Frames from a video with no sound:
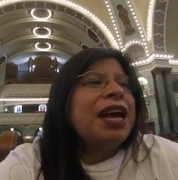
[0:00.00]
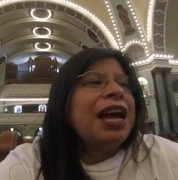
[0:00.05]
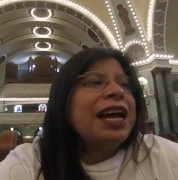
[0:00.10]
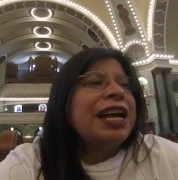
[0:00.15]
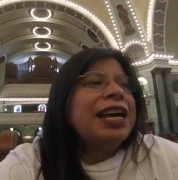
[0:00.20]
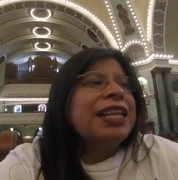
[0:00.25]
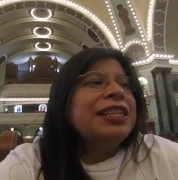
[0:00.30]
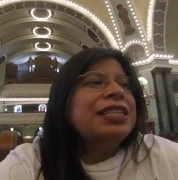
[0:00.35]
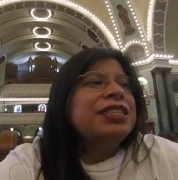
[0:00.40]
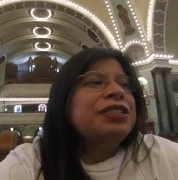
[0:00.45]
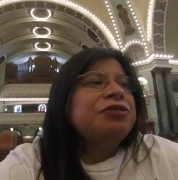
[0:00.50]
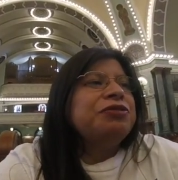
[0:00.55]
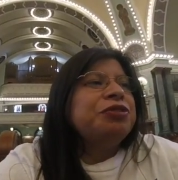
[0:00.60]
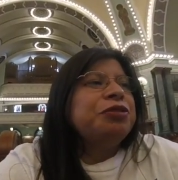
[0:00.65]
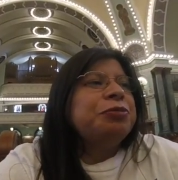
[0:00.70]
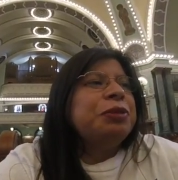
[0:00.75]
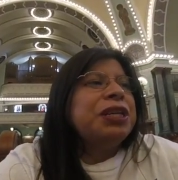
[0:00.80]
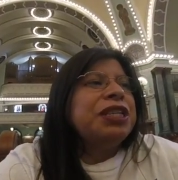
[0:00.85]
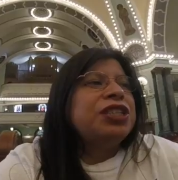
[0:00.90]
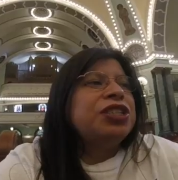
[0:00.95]
I got this
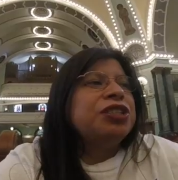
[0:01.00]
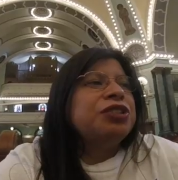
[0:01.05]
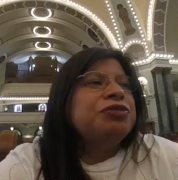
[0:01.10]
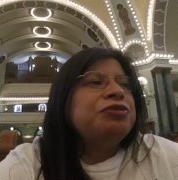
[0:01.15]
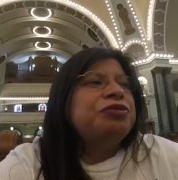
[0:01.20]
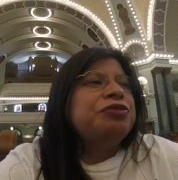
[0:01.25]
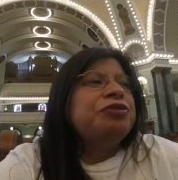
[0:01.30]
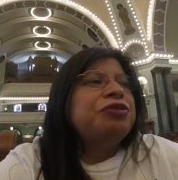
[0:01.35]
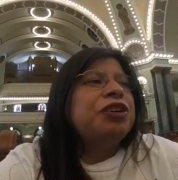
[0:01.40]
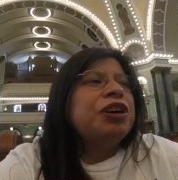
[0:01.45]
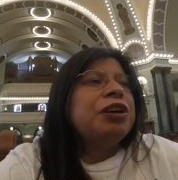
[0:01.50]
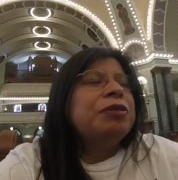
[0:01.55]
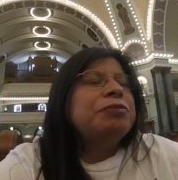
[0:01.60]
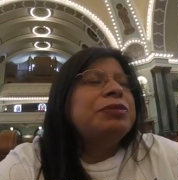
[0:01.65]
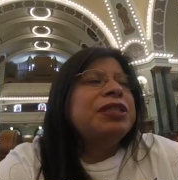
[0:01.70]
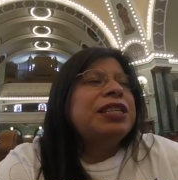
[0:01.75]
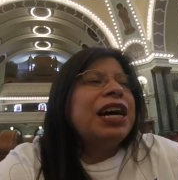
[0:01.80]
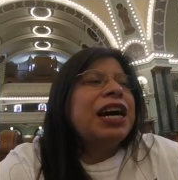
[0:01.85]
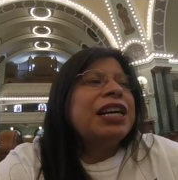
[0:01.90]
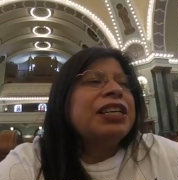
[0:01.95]
information from
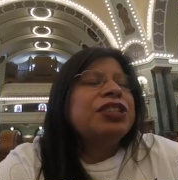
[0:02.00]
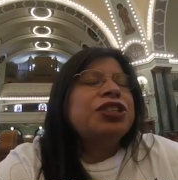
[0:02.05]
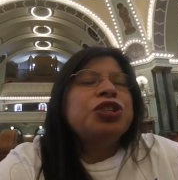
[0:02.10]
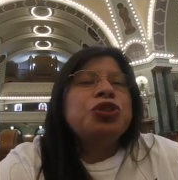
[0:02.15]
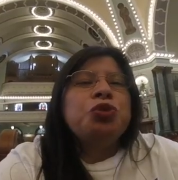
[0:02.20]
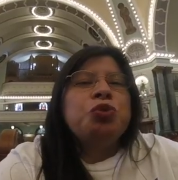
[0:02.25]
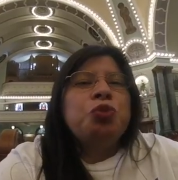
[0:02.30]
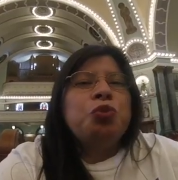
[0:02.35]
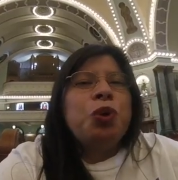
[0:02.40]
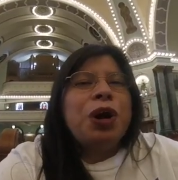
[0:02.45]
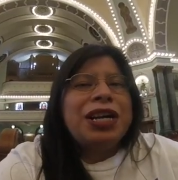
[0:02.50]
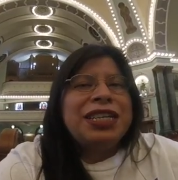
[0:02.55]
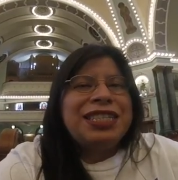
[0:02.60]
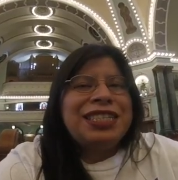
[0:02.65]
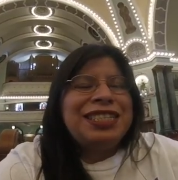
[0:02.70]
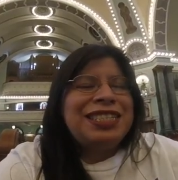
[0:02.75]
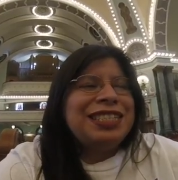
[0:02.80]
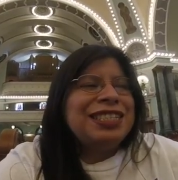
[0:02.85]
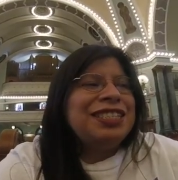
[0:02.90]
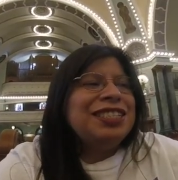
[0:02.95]
Dr.
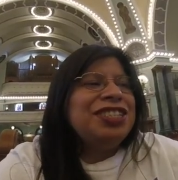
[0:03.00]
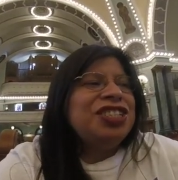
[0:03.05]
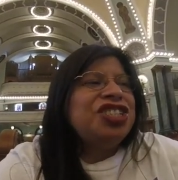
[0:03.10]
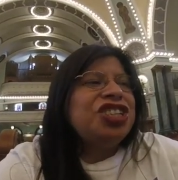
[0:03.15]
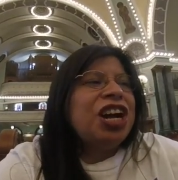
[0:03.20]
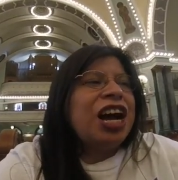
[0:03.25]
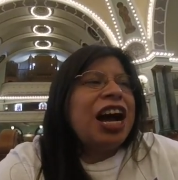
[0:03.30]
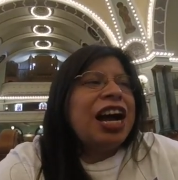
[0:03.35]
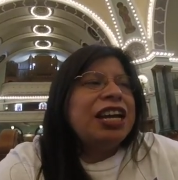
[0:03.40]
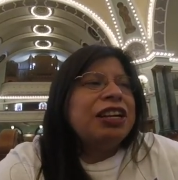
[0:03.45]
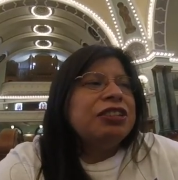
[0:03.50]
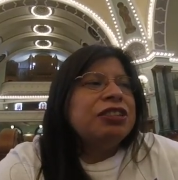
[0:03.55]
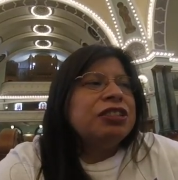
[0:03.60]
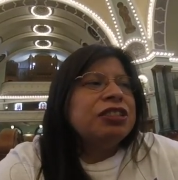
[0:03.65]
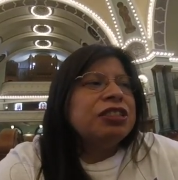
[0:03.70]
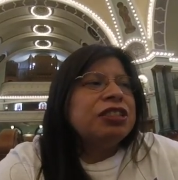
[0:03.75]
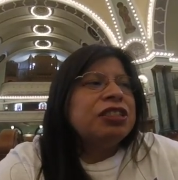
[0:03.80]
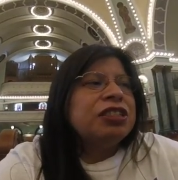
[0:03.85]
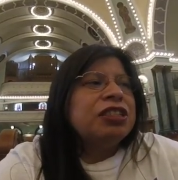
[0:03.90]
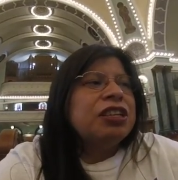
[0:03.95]
Westin
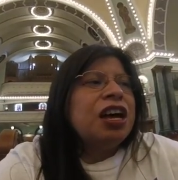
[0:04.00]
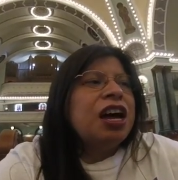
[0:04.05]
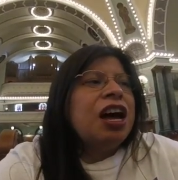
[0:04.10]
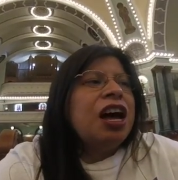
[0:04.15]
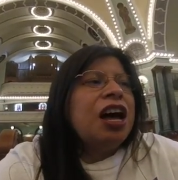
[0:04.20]
Childs.